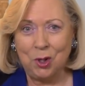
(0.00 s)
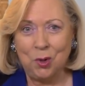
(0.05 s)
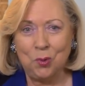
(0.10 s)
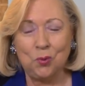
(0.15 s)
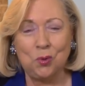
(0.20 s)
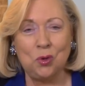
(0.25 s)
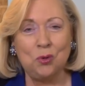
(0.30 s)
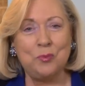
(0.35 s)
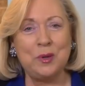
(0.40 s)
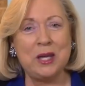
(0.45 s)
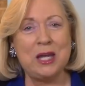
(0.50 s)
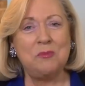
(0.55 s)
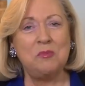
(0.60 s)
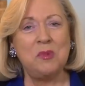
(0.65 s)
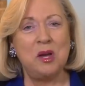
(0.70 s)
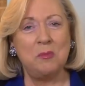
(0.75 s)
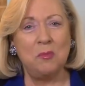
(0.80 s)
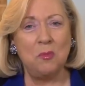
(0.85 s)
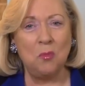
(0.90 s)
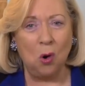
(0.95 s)
will be
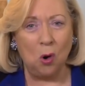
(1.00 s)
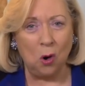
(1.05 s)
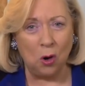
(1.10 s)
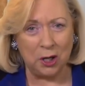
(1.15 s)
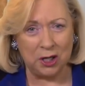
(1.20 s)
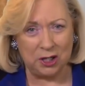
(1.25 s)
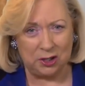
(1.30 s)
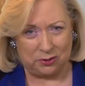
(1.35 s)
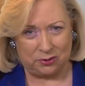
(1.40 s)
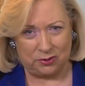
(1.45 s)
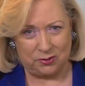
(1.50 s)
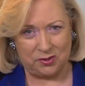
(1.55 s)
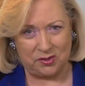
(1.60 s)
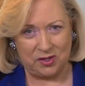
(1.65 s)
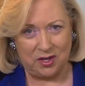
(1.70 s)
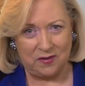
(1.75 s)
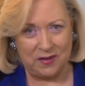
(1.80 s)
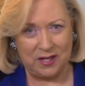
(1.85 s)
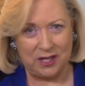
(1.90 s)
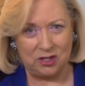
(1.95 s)
memorials
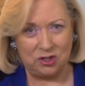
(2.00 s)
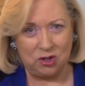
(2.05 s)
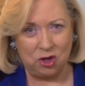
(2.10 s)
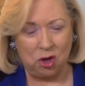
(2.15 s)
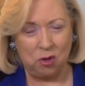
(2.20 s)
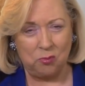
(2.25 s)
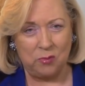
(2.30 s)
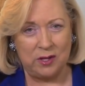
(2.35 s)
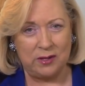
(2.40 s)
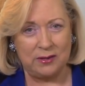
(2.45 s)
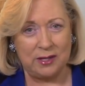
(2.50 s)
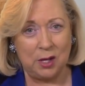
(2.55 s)
of the atonement